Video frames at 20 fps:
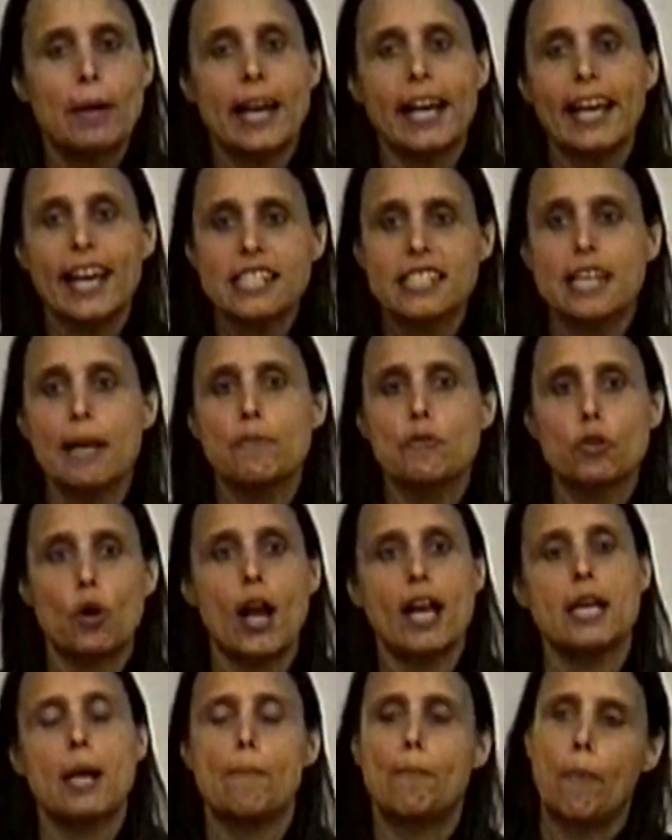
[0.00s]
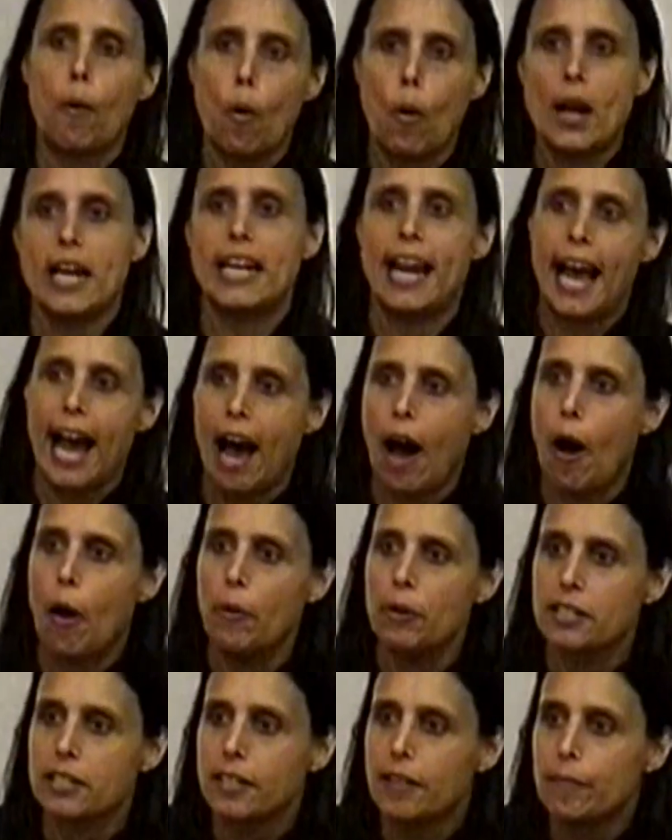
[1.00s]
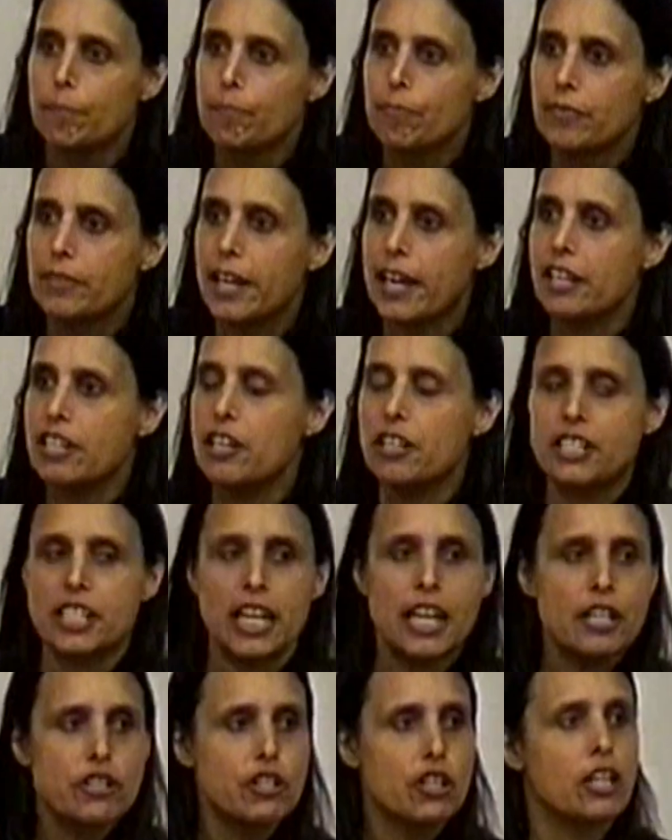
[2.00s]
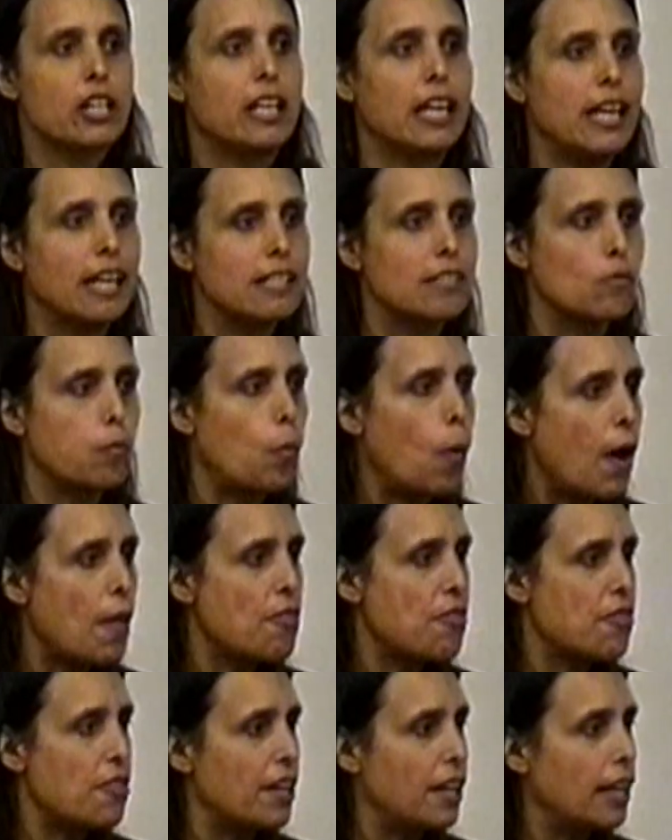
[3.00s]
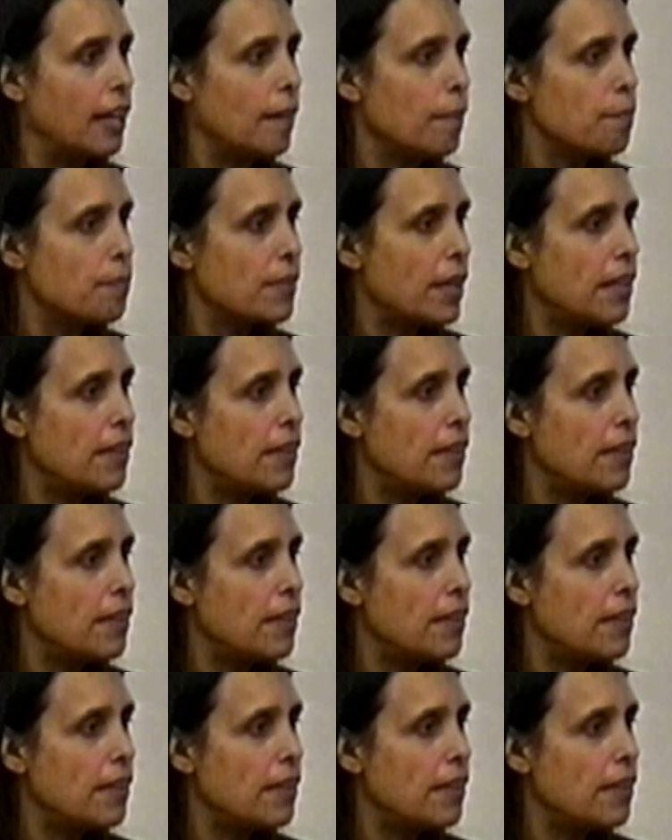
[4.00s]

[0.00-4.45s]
But I guess I'm trying to point out that you teach your kids one thing,